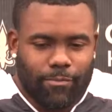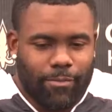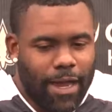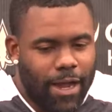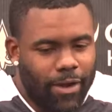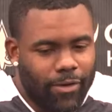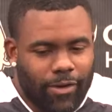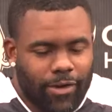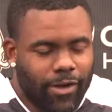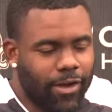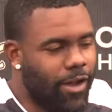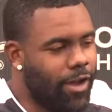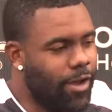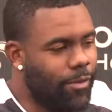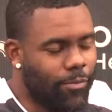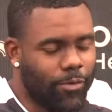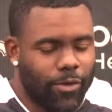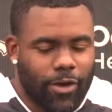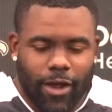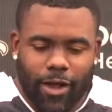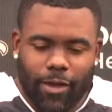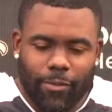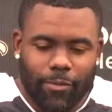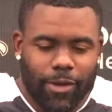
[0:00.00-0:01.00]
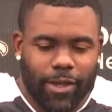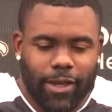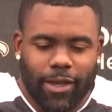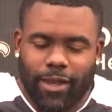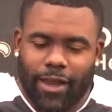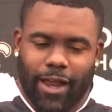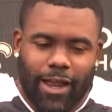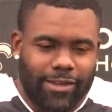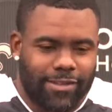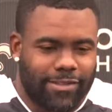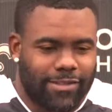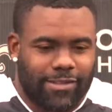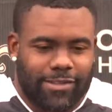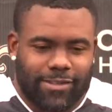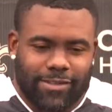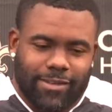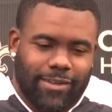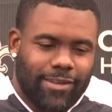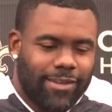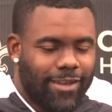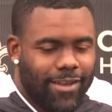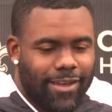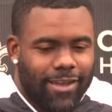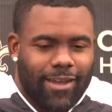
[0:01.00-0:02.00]
mounted up. You know what I mean? I just,
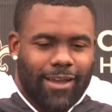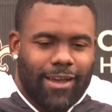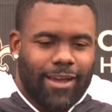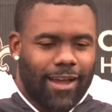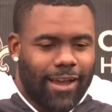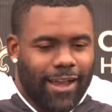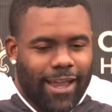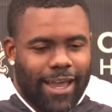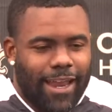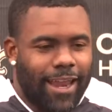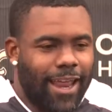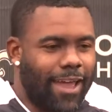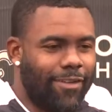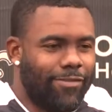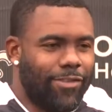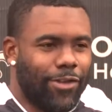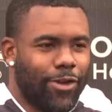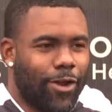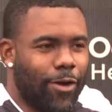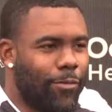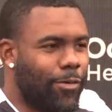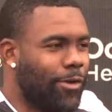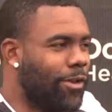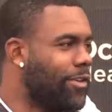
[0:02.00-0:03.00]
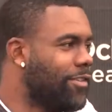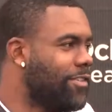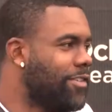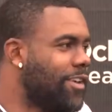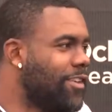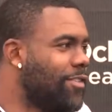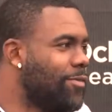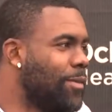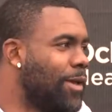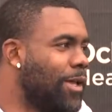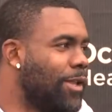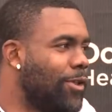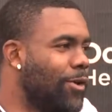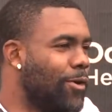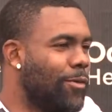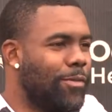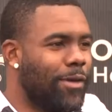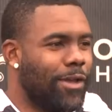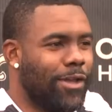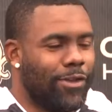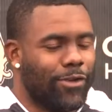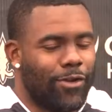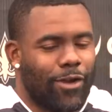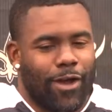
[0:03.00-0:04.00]
I gotta have the number to assist me a little
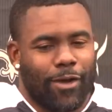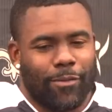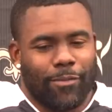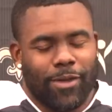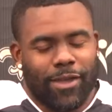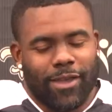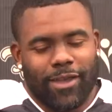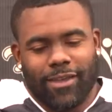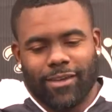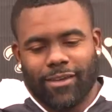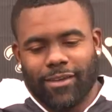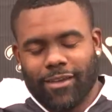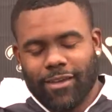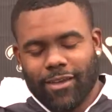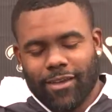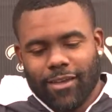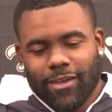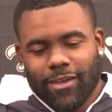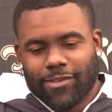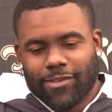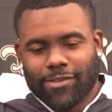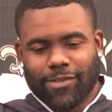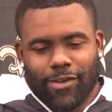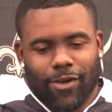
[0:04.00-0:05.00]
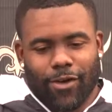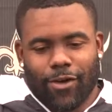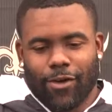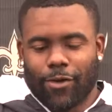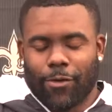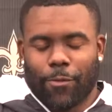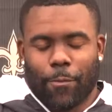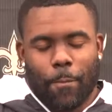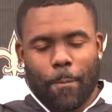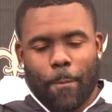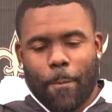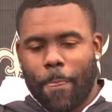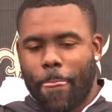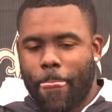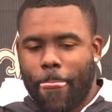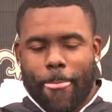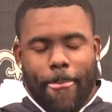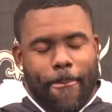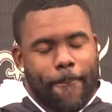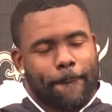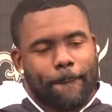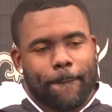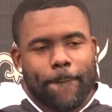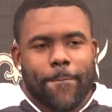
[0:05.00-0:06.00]
bit. You know what I mean? So
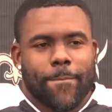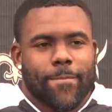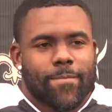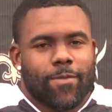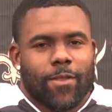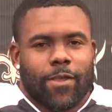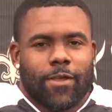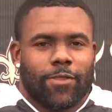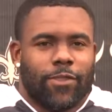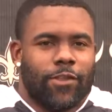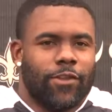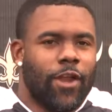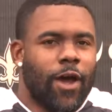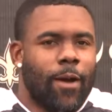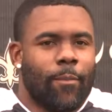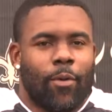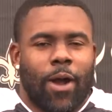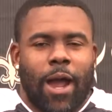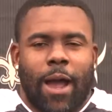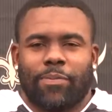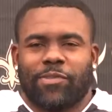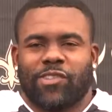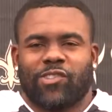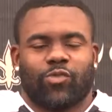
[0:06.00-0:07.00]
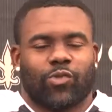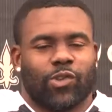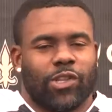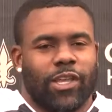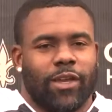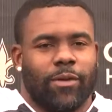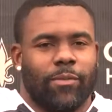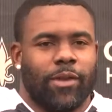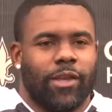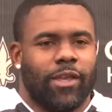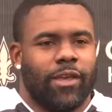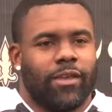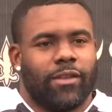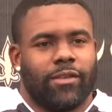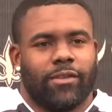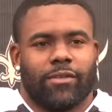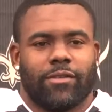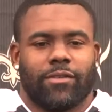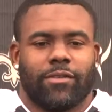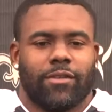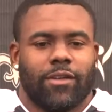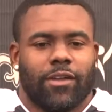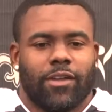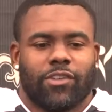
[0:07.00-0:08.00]
the number options were limited.
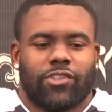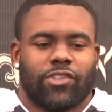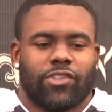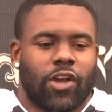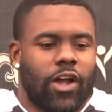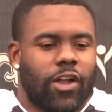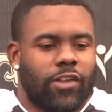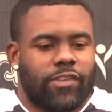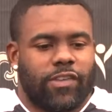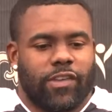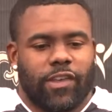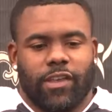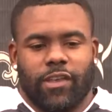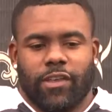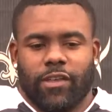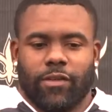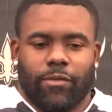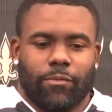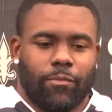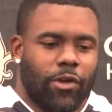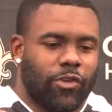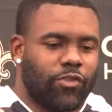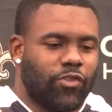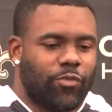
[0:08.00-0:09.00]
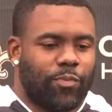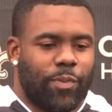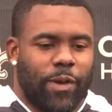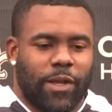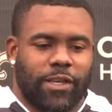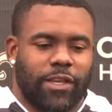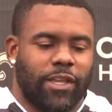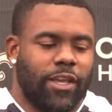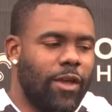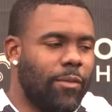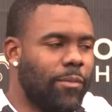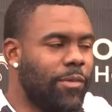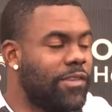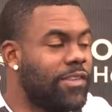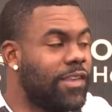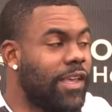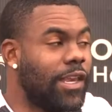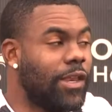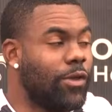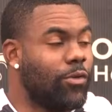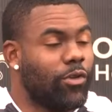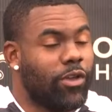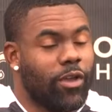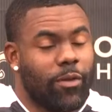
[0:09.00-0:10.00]
Chauncey, much respect to him, he
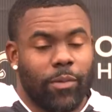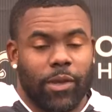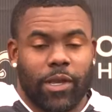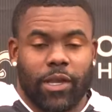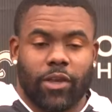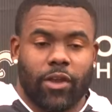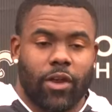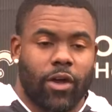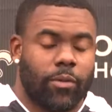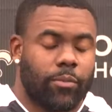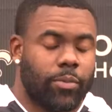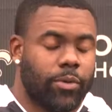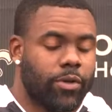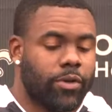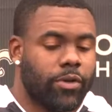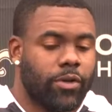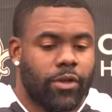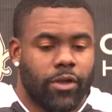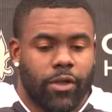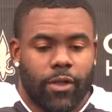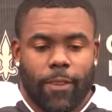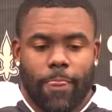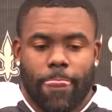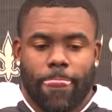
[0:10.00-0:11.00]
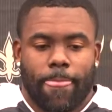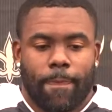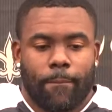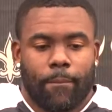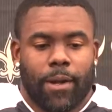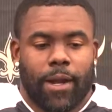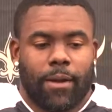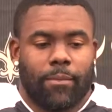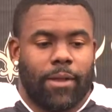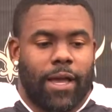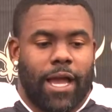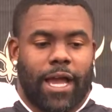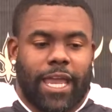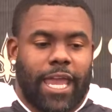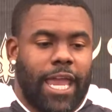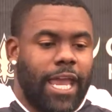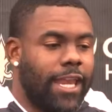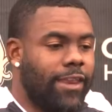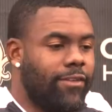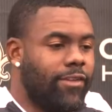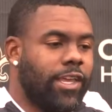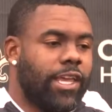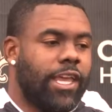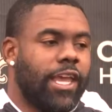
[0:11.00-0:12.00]
said he would give me the number, but I'm like, I
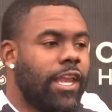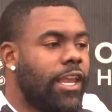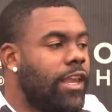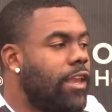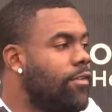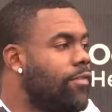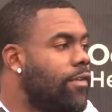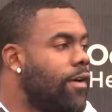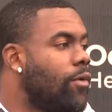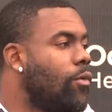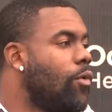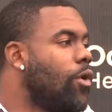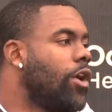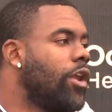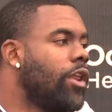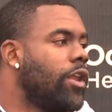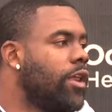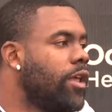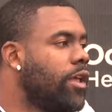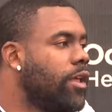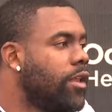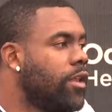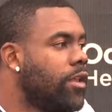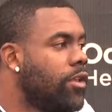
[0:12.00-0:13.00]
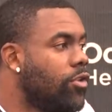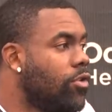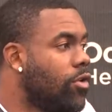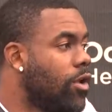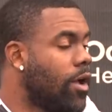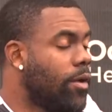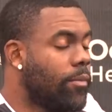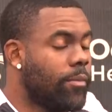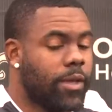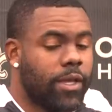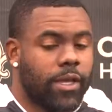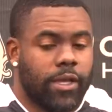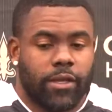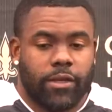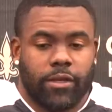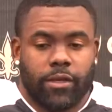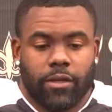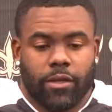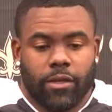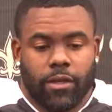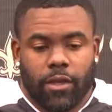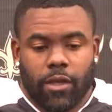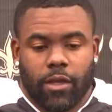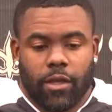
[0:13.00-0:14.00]
can't even get it if I wanted it. You know what I
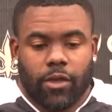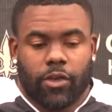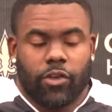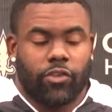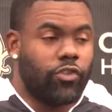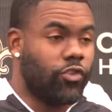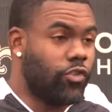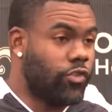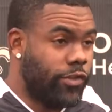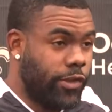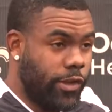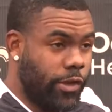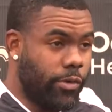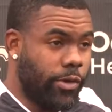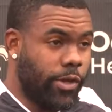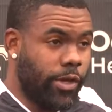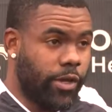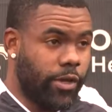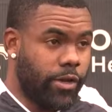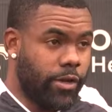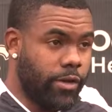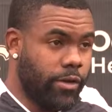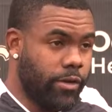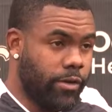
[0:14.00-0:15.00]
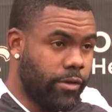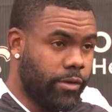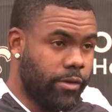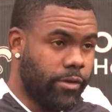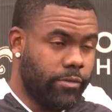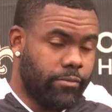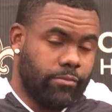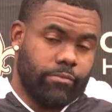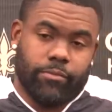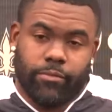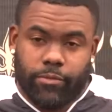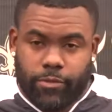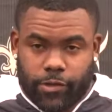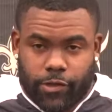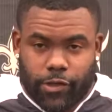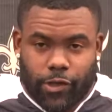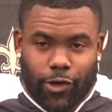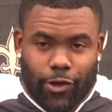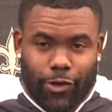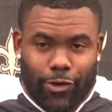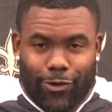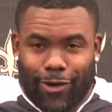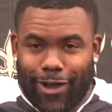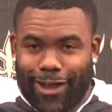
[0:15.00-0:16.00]
mean? Because you're still here,
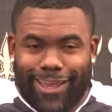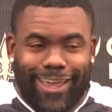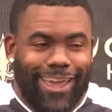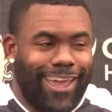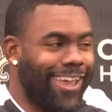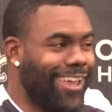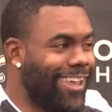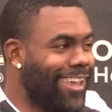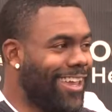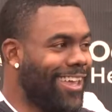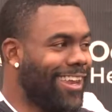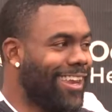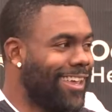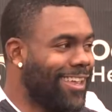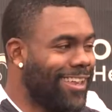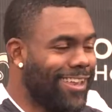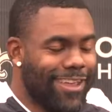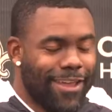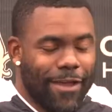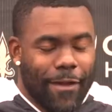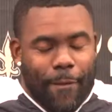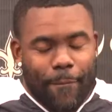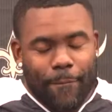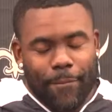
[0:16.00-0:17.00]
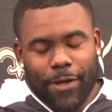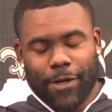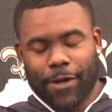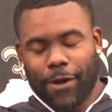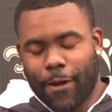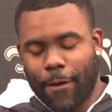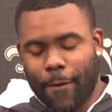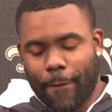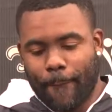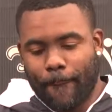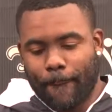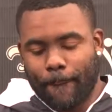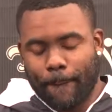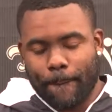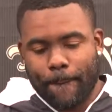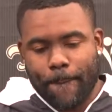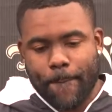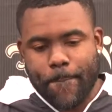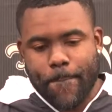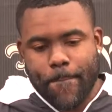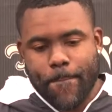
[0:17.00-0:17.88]
so I can't get it. But um.